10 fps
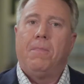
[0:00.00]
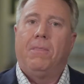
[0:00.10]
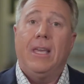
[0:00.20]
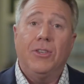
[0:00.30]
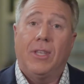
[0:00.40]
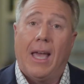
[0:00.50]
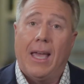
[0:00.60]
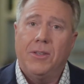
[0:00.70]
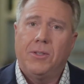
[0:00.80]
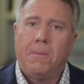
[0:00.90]
These
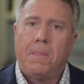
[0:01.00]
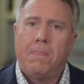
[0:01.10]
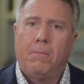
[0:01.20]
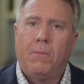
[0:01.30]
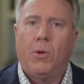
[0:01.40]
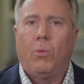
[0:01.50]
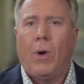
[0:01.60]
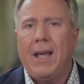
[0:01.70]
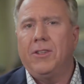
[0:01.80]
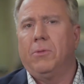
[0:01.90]
days, the
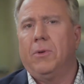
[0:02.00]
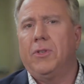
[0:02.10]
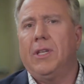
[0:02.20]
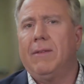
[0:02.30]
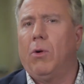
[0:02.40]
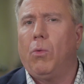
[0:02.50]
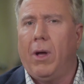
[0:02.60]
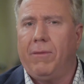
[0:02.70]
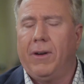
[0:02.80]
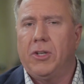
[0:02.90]
right to receive a
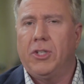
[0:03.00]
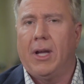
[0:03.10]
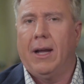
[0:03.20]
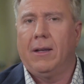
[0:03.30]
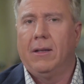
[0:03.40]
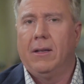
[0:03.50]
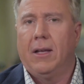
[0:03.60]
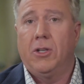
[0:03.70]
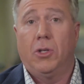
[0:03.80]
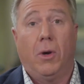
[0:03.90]
welfare check
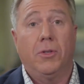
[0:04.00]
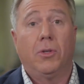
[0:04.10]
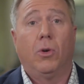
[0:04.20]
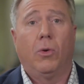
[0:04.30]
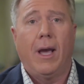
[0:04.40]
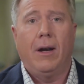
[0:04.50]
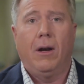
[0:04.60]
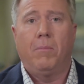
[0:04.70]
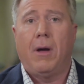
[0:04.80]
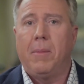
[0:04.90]
enjoys
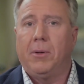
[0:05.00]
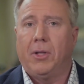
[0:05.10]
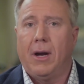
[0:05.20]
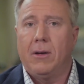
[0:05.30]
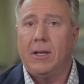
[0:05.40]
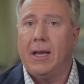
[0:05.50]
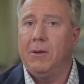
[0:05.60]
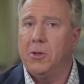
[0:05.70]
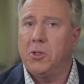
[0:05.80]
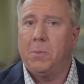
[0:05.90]
greater popularity
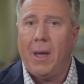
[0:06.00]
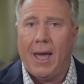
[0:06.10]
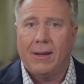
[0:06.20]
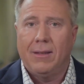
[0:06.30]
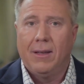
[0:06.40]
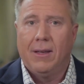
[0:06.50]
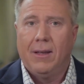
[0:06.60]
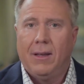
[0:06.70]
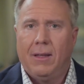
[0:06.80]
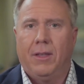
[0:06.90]
and respect
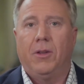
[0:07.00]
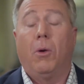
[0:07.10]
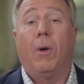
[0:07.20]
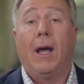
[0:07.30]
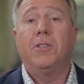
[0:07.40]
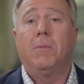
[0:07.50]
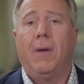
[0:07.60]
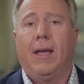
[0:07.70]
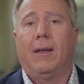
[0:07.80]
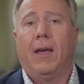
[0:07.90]
than the right to
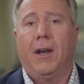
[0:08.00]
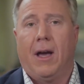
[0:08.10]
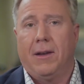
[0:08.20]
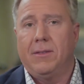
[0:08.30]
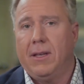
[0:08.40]
make an honest